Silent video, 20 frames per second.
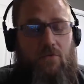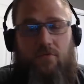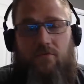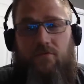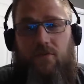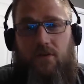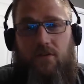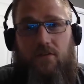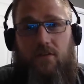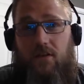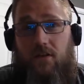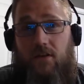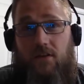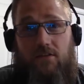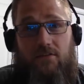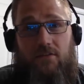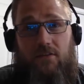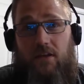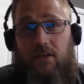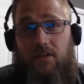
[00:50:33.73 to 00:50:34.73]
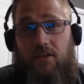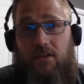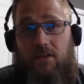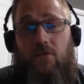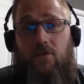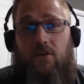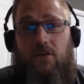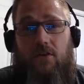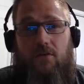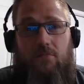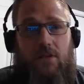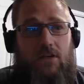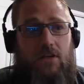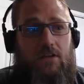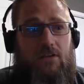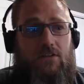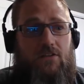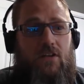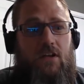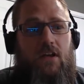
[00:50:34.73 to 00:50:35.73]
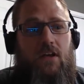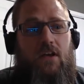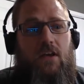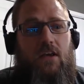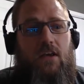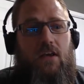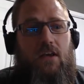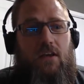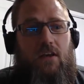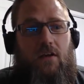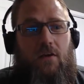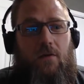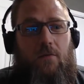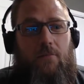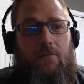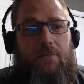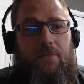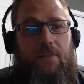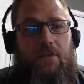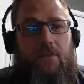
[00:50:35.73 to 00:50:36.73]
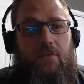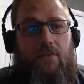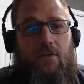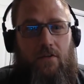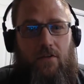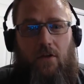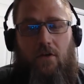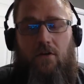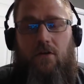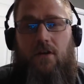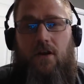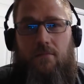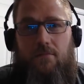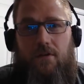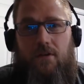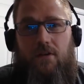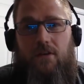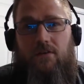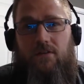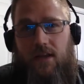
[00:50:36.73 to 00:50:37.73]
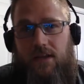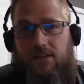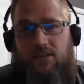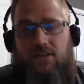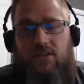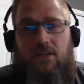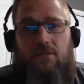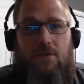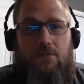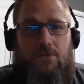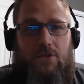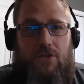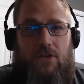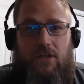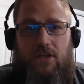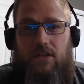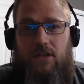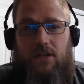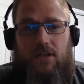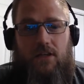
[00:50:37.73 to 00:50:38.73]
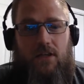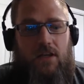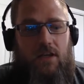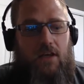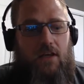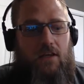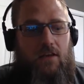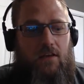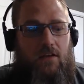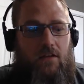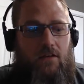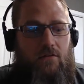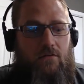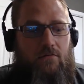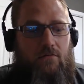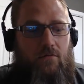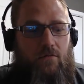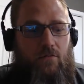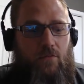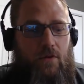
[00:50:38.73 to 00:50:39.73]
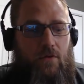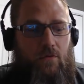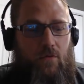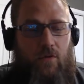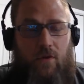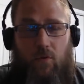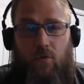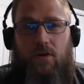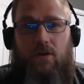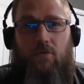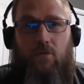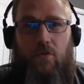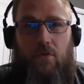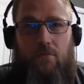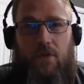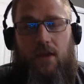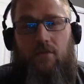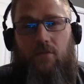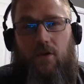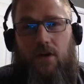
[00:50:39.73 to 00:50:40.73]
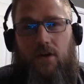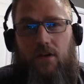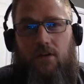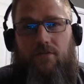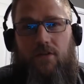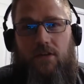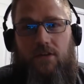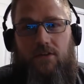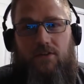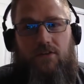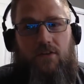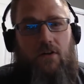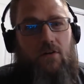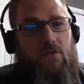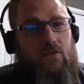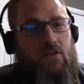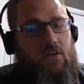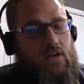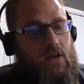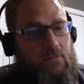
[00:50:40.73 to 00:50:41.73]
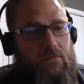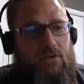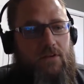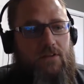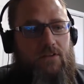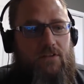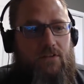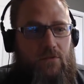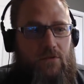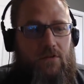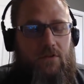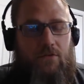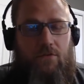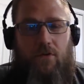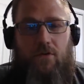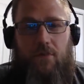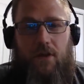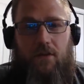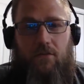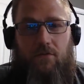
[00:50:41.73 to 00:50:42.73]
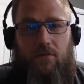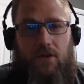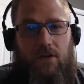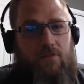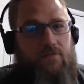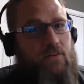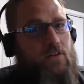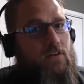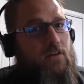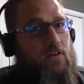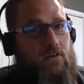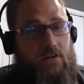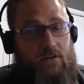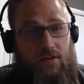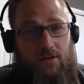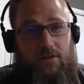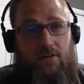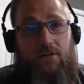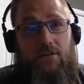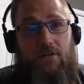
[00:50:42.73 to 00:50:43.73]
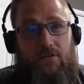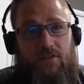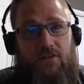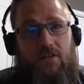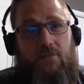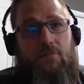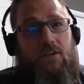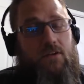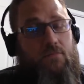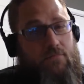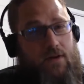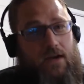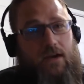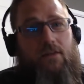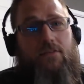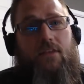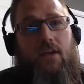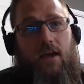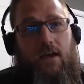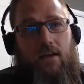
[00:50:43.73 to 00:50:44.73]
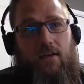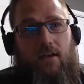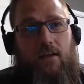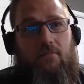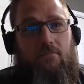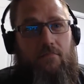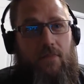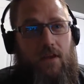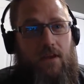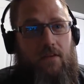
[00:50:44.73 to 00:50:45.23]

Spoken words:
fun things in the market because, there are companies like CMMG that, we want to remain relevant. So the companies that want to remain relevant are going to do something about that and